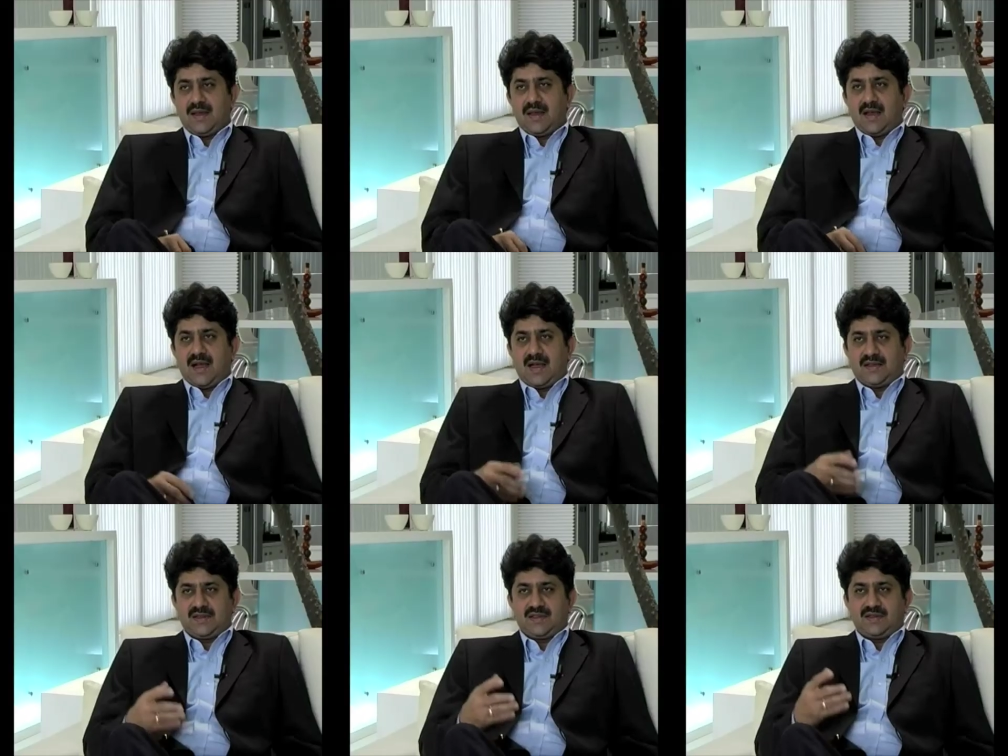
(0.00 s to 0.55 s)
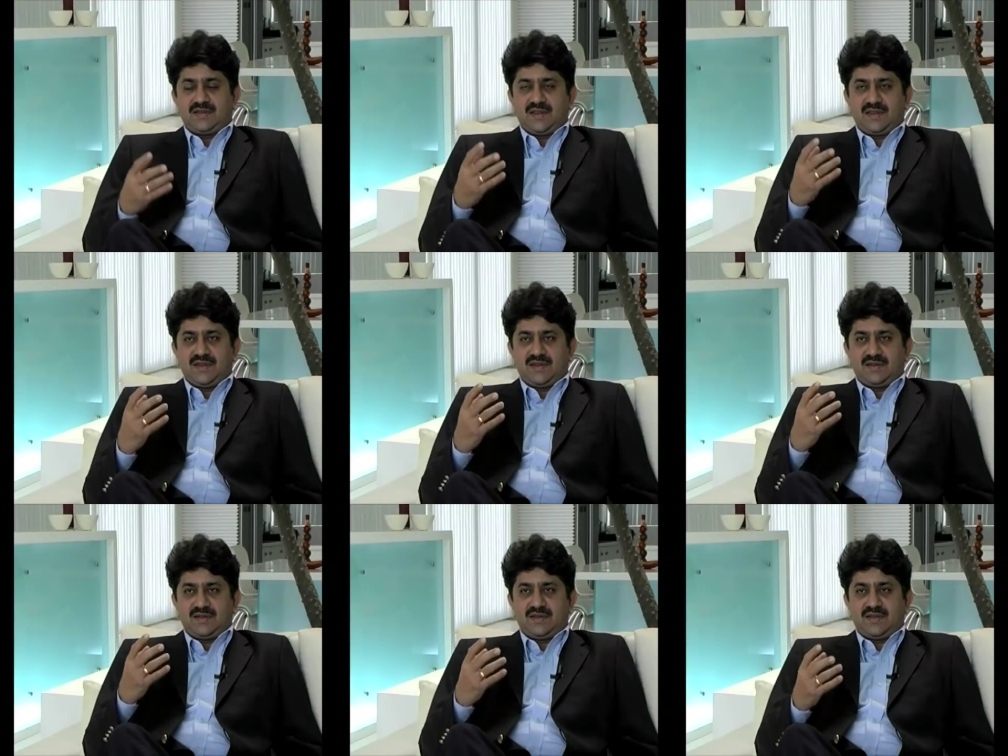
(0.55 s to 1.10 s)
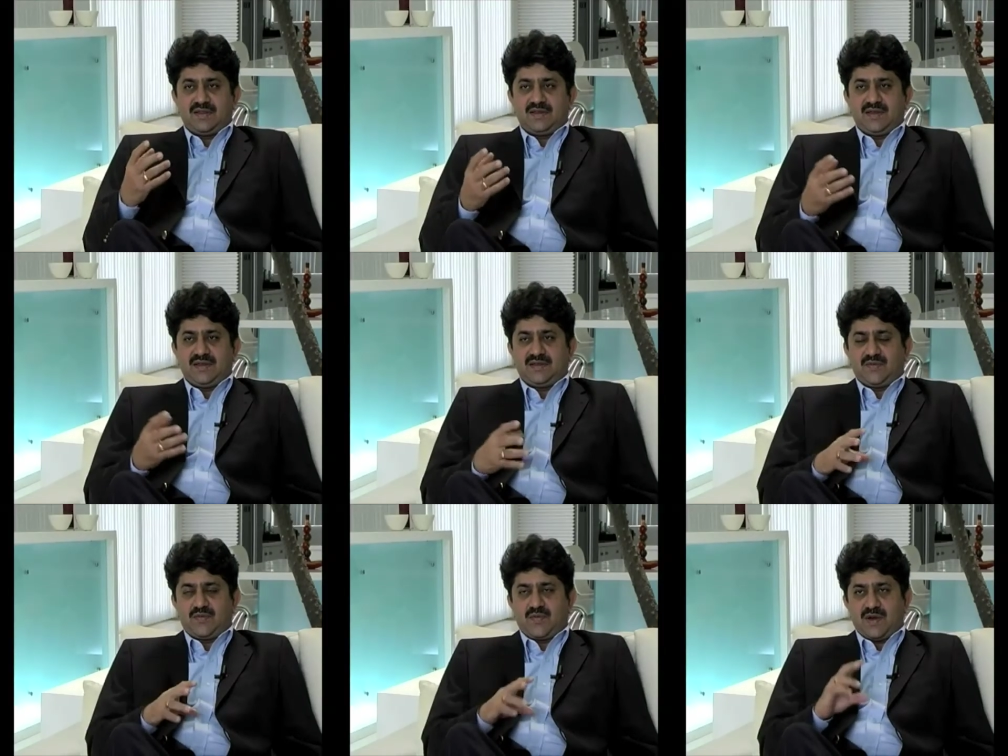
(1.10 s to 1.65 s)
I think
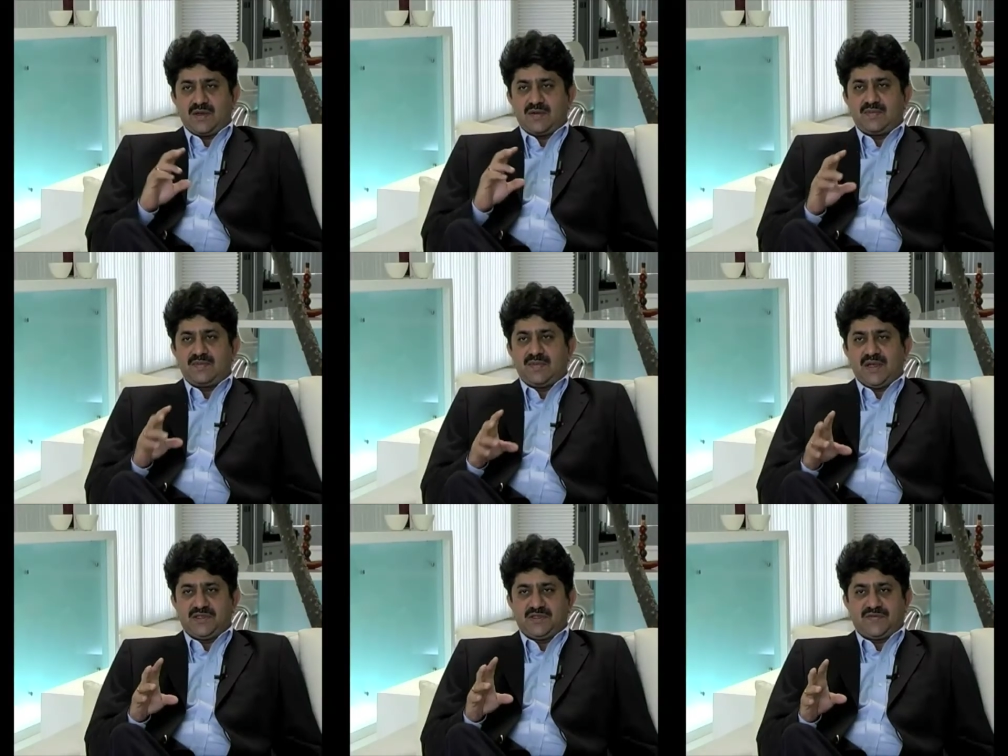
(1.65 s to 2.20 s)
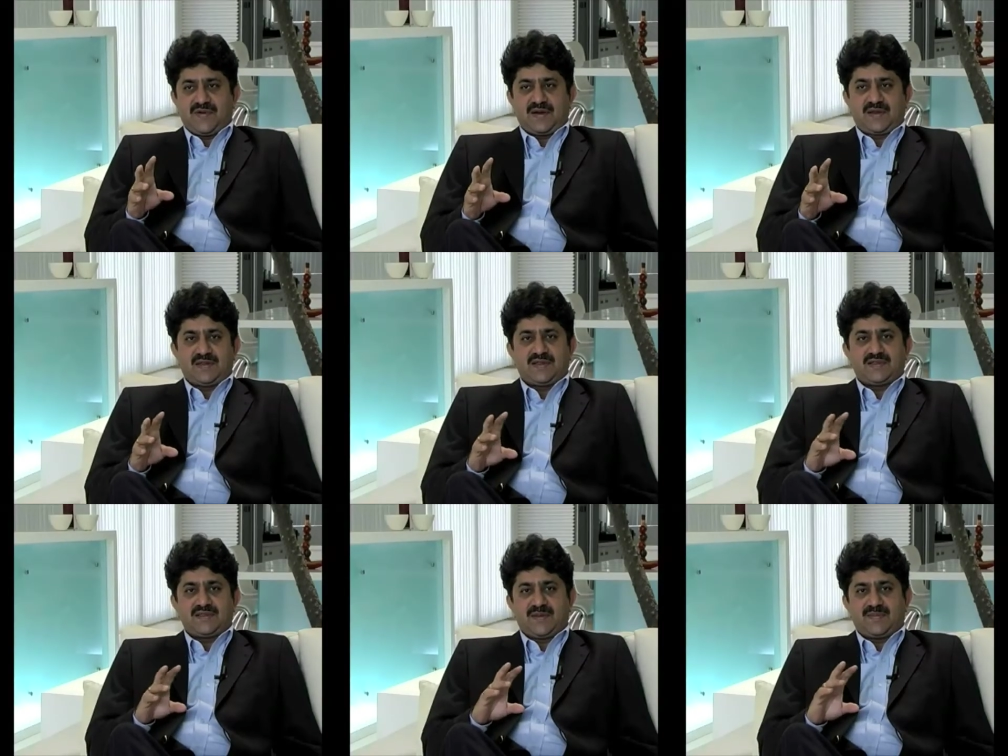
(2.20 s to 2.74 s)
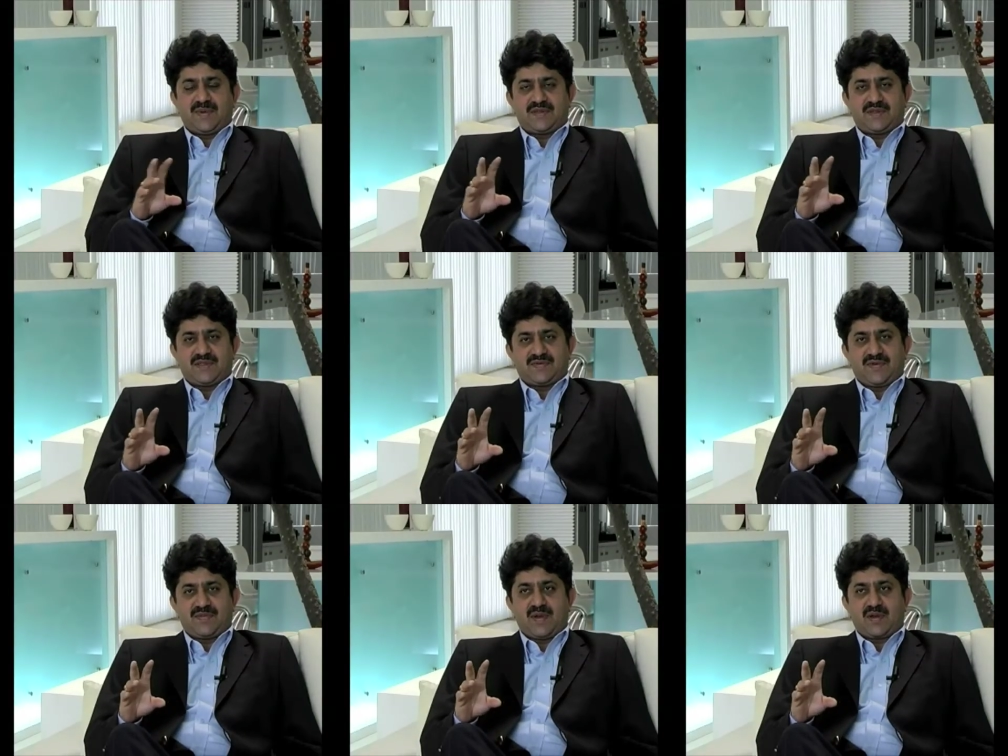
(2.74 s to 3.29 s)
the one major factor that separates
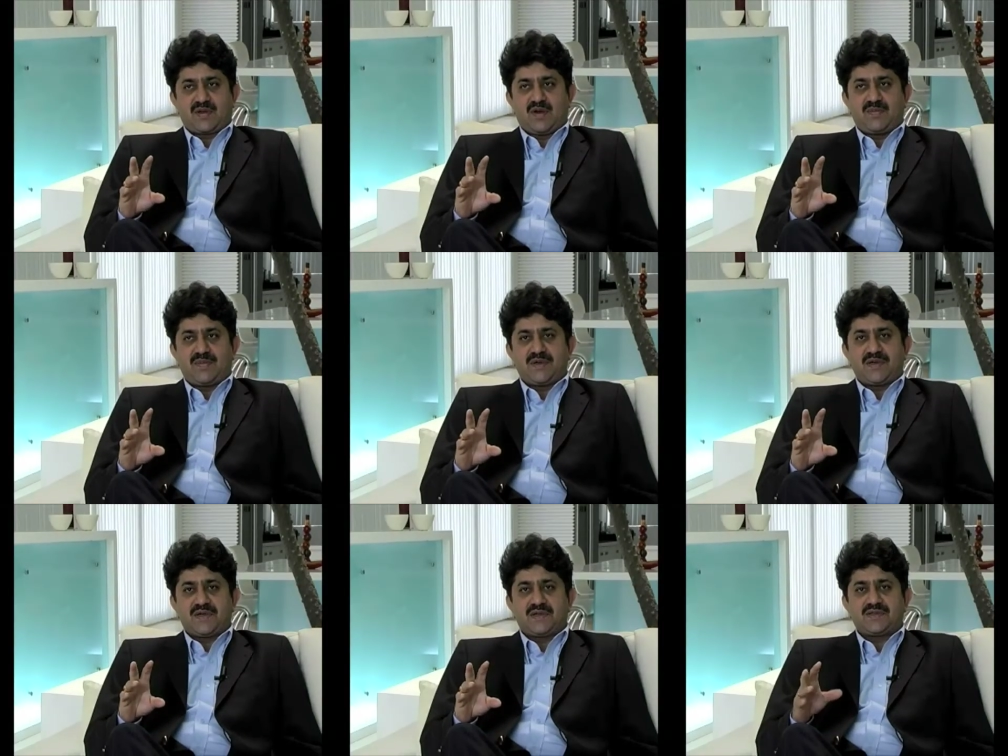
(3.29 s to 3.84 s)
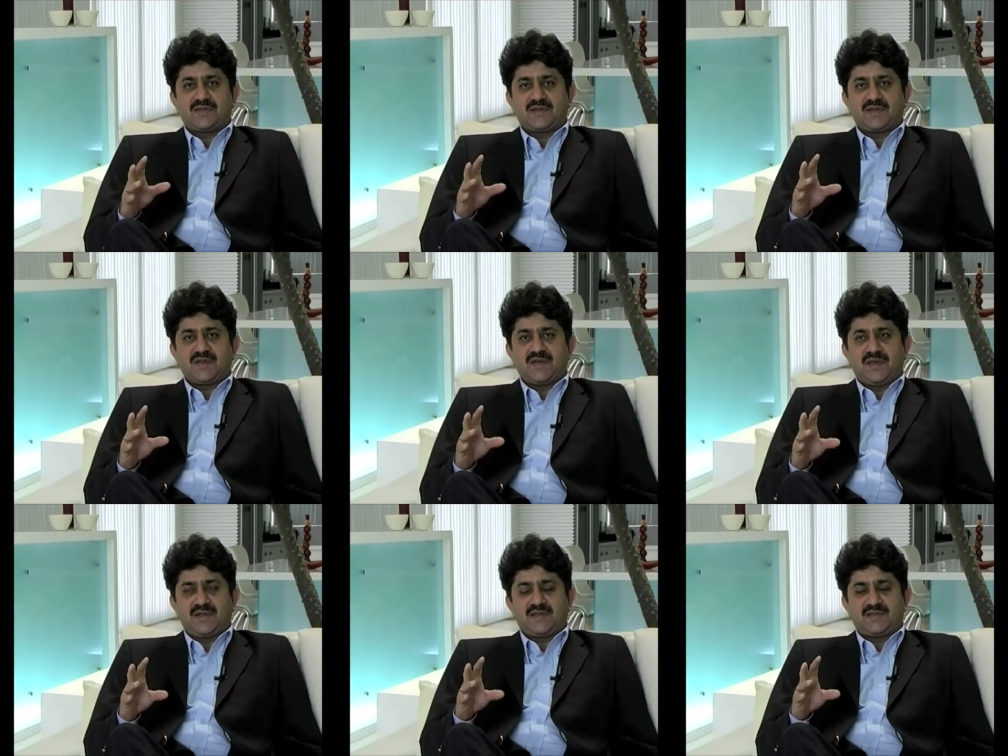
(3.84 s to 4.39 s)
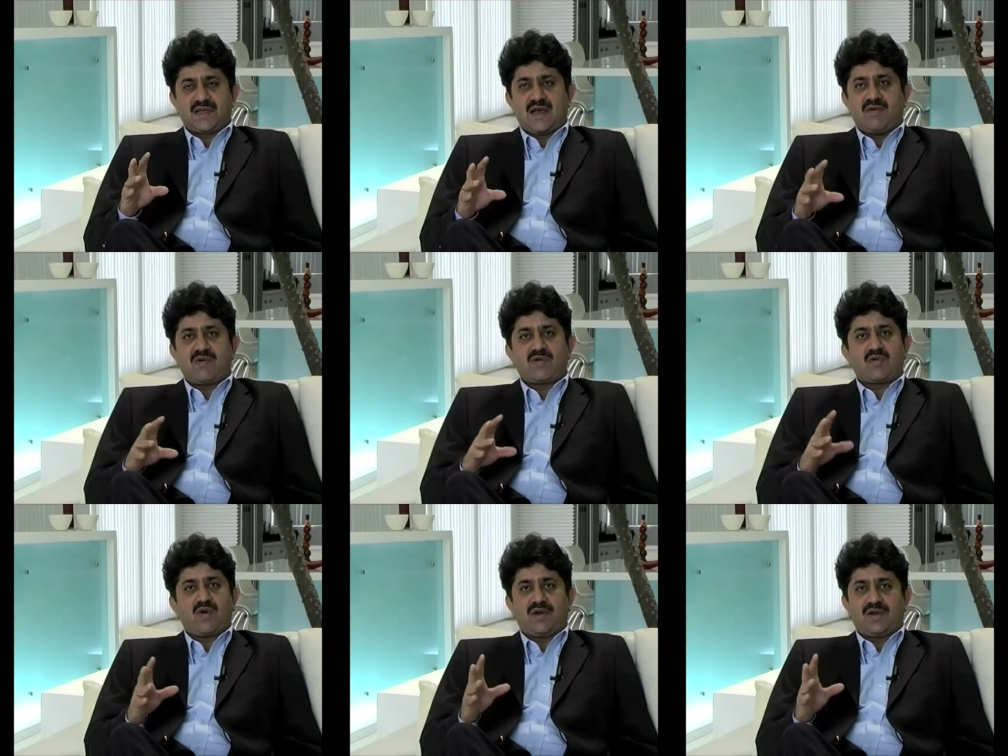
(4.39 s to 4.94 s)
us from our competitors is our
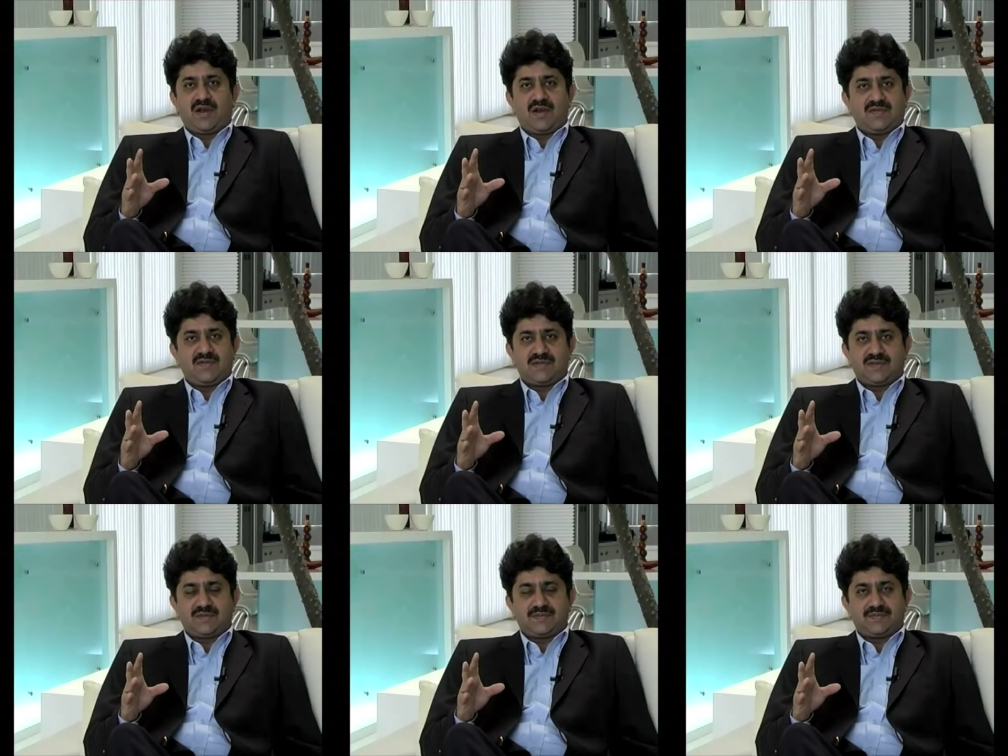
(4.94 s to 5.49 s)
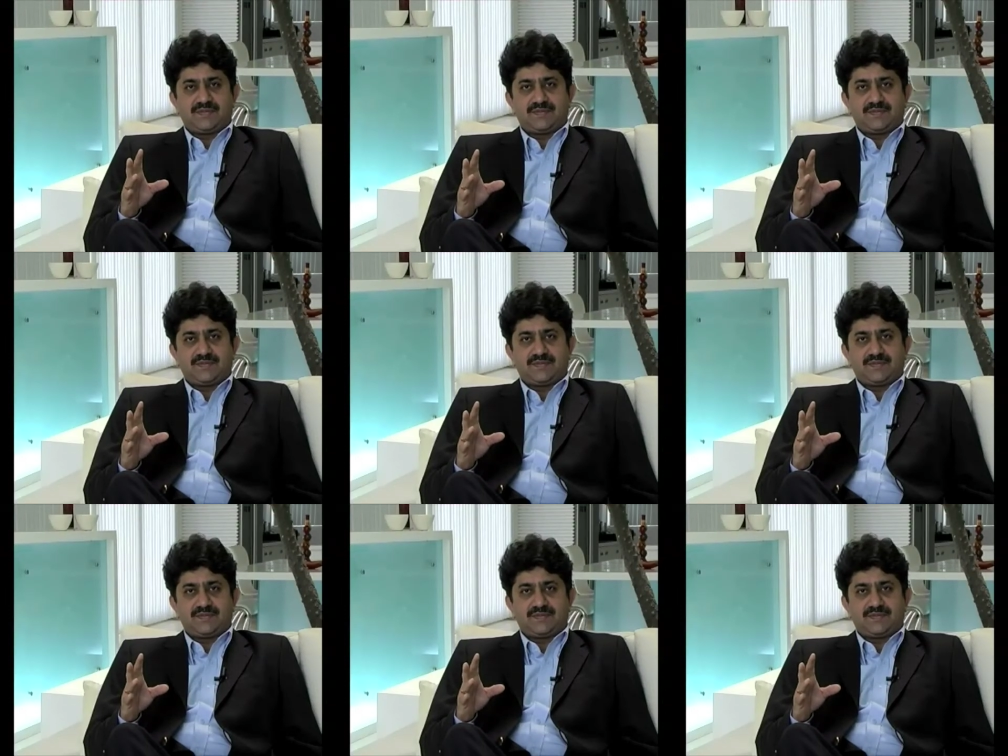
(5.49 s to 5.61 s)
quality levels.